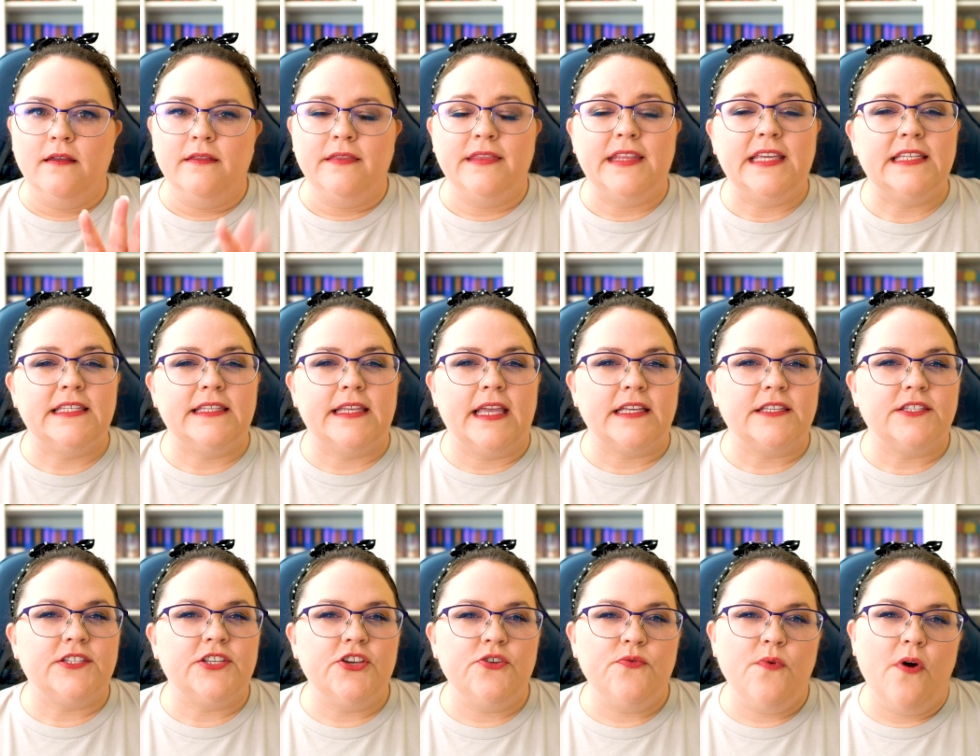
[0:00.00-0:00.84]
These
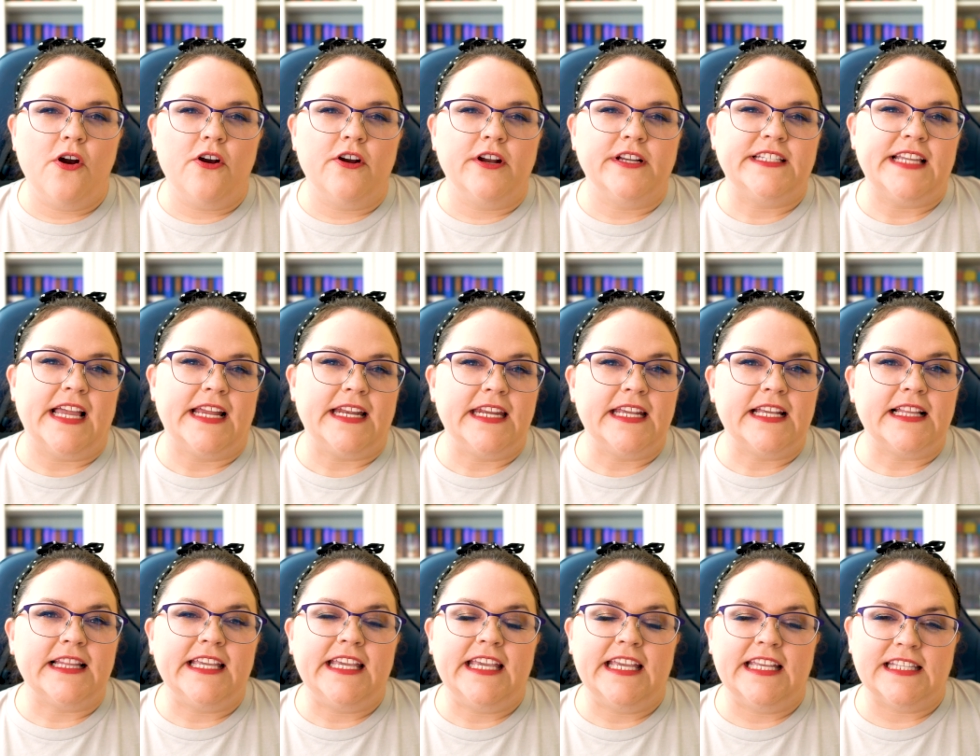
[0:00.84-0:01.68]
next two aren't
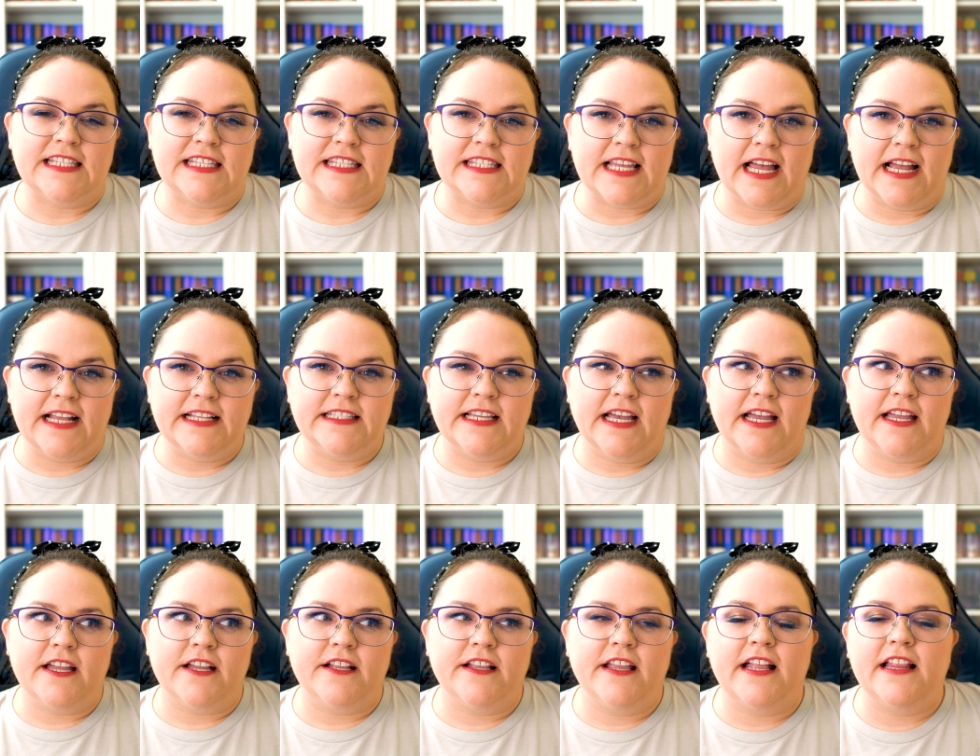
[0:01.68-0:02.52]
technically inside
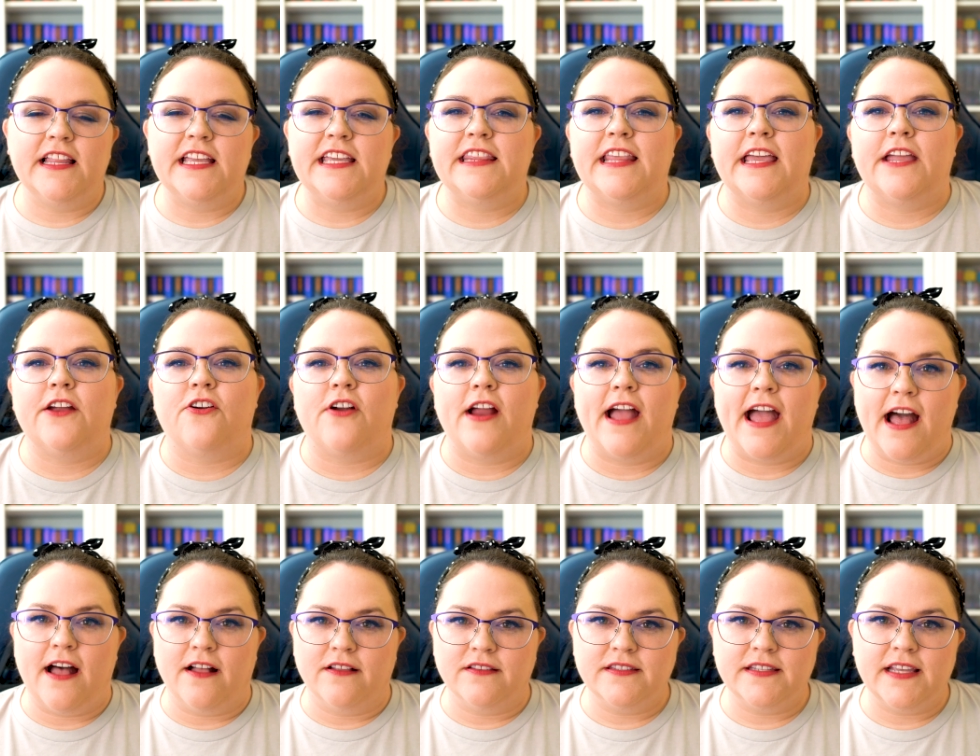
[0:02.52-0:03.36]
Diagon Alley, they are
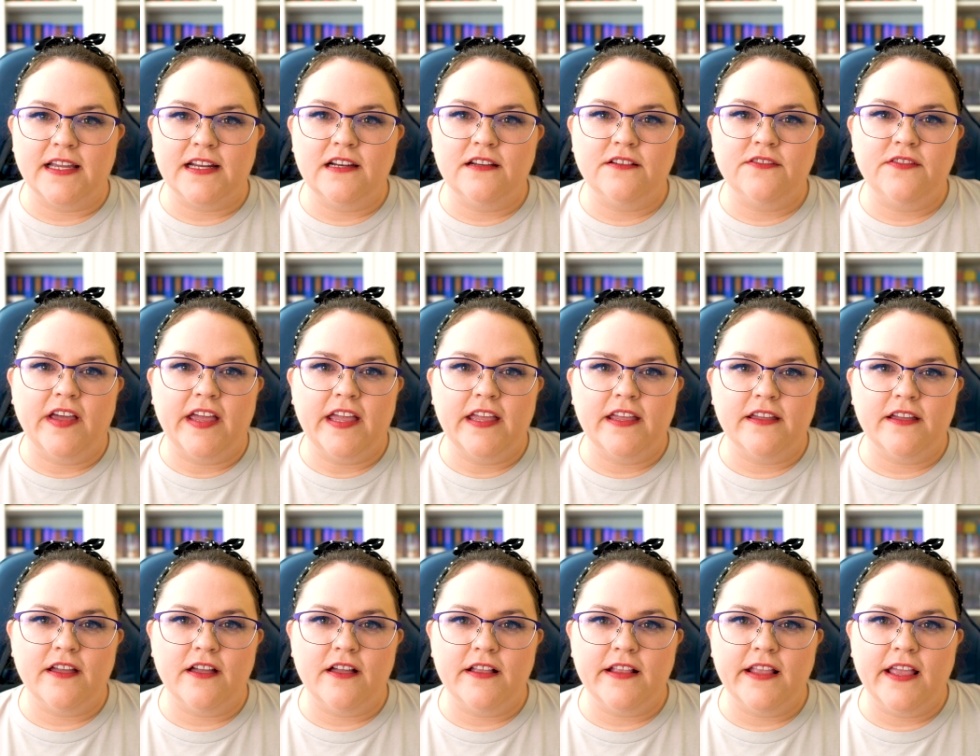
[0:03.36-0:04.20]
outside of
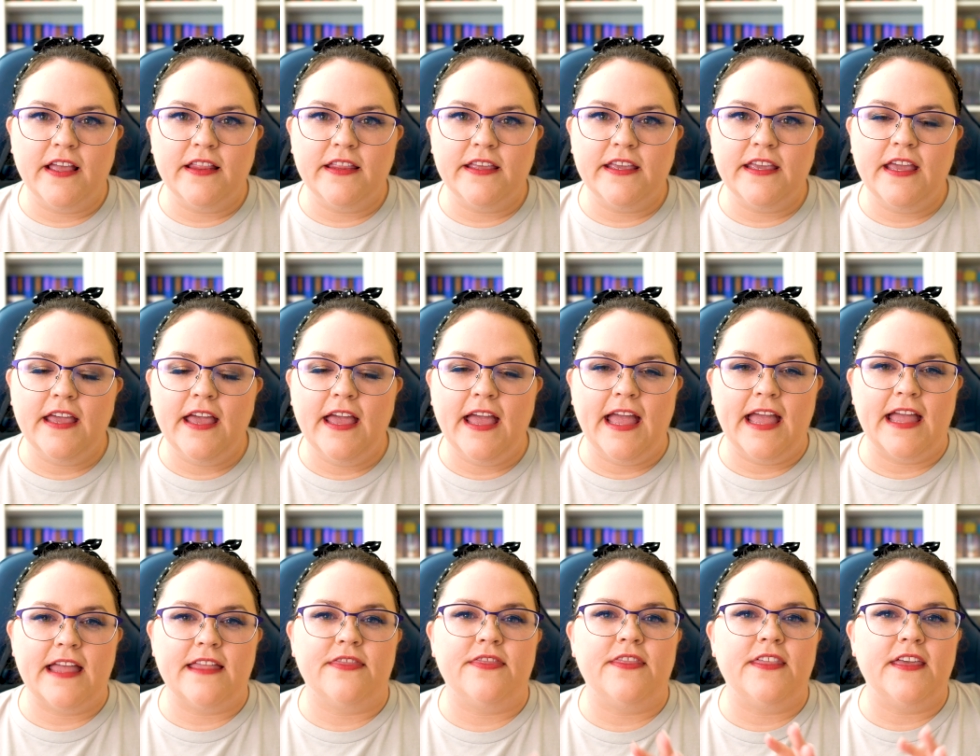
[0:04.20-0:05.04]
Diagon Alley,
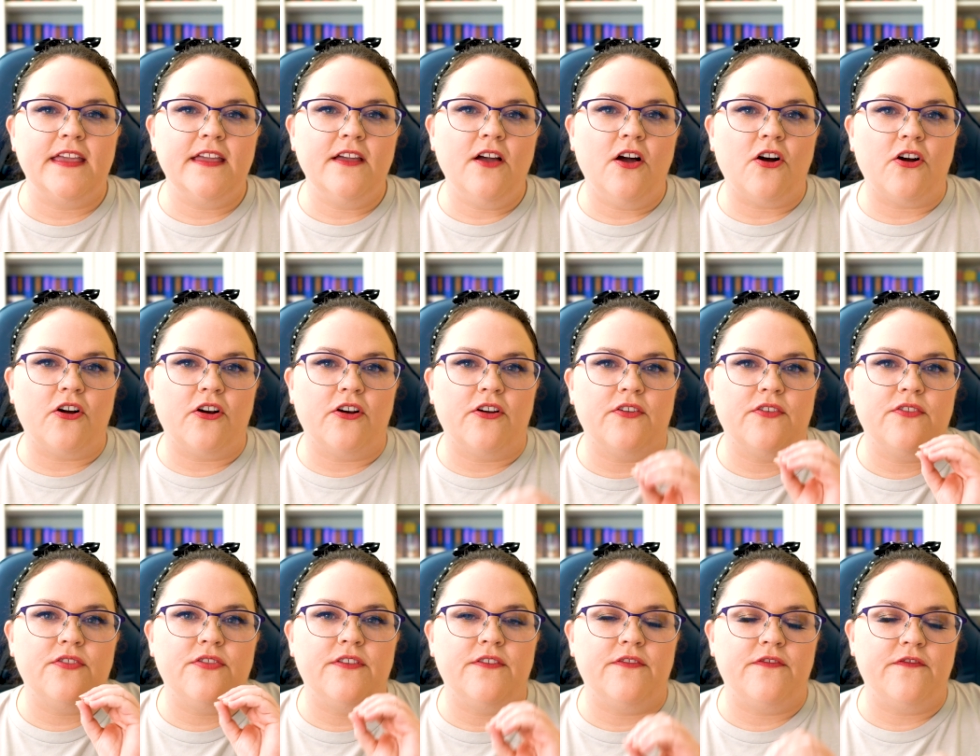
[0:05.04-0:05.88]
and they
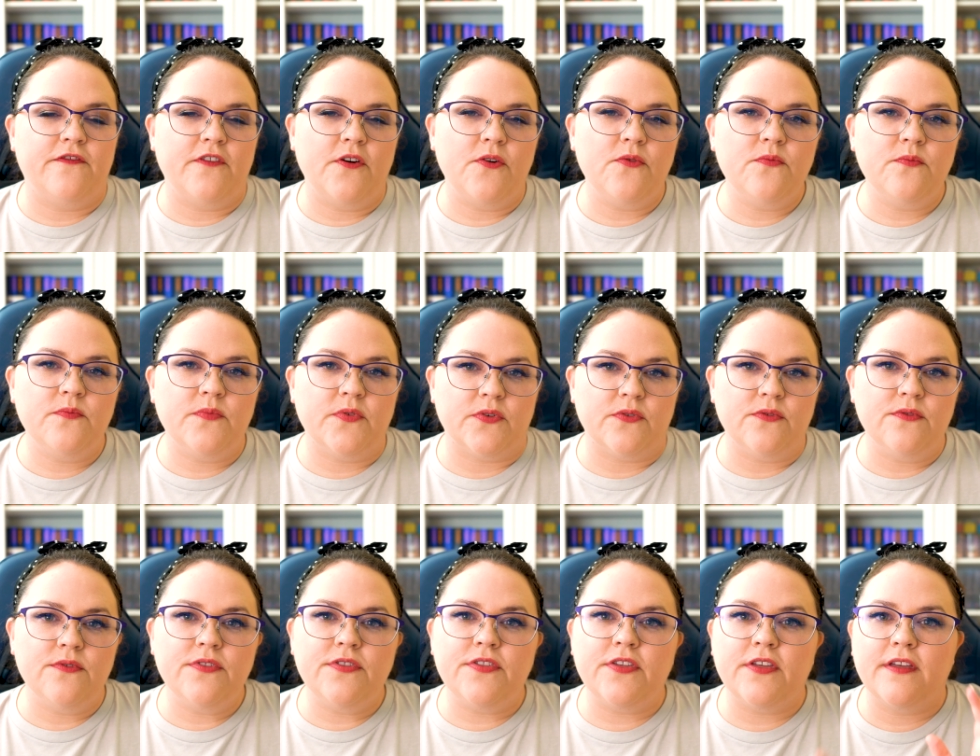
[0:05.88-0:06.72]
are the phone
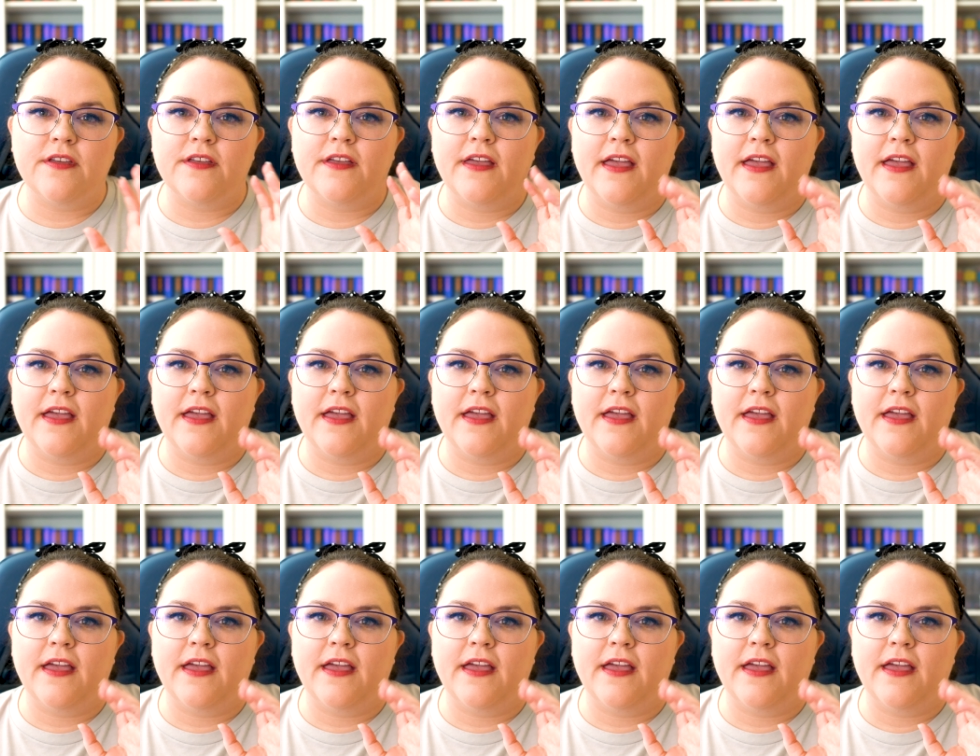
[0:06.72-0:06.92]
booth